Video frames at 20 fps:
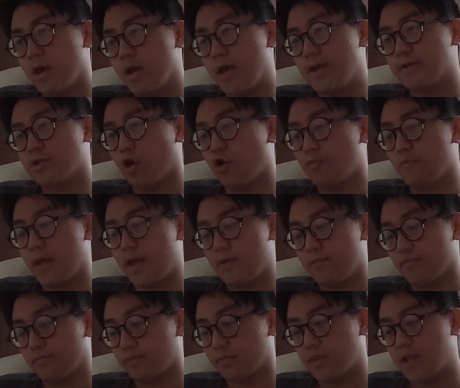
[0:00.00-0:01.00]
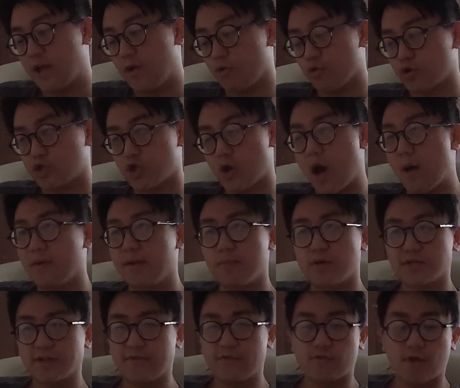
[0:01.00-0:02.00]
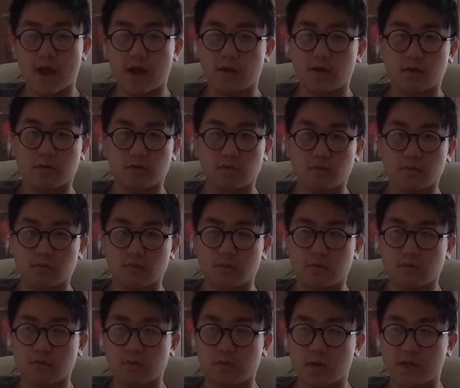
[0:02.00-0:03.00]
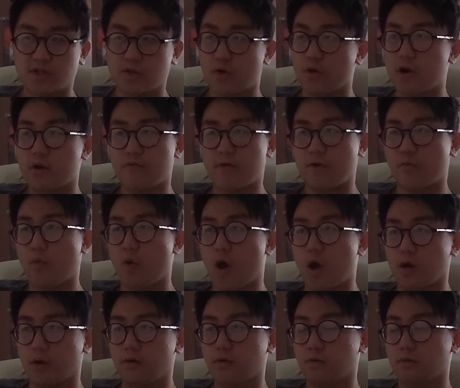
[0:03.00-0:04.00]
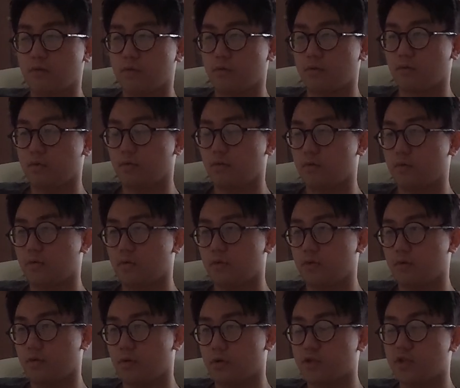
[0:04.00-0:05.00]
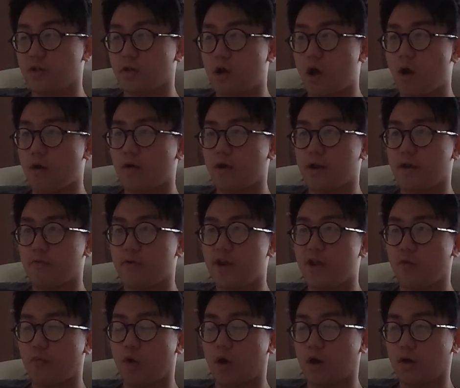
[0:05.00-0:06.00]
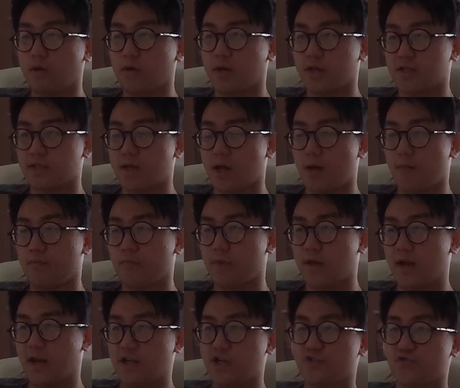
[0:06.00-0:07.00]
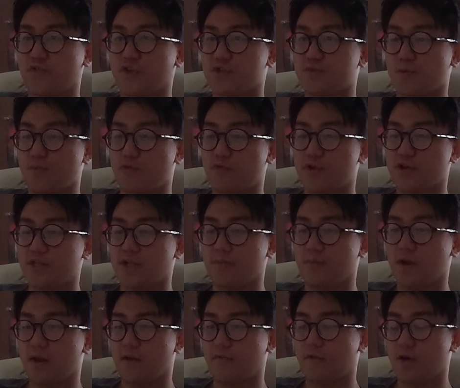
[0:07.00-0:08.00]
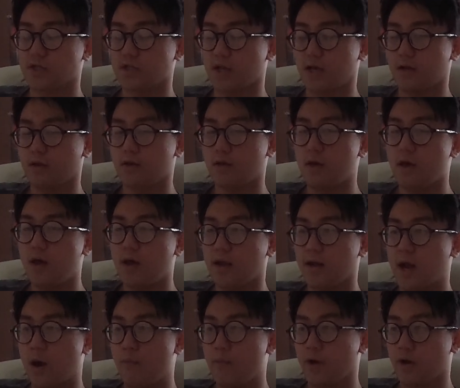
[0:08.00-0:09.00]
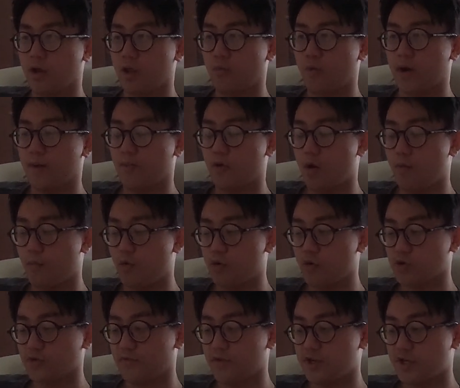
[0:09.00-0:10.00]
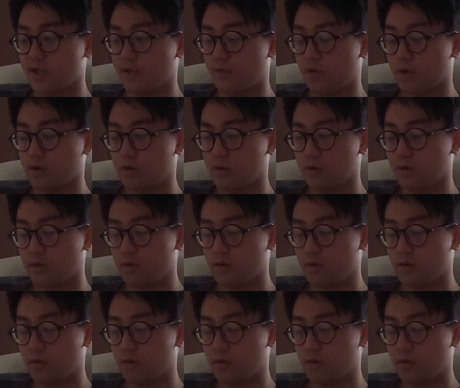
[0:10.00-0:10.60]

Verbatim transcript: He told me, so how many books have you read? I said I already read one. I was in the car only reading one at the time, and I just finished my book recently, Millionaire Fastlane. I'm reading another one. I'm, almost to finishing another one.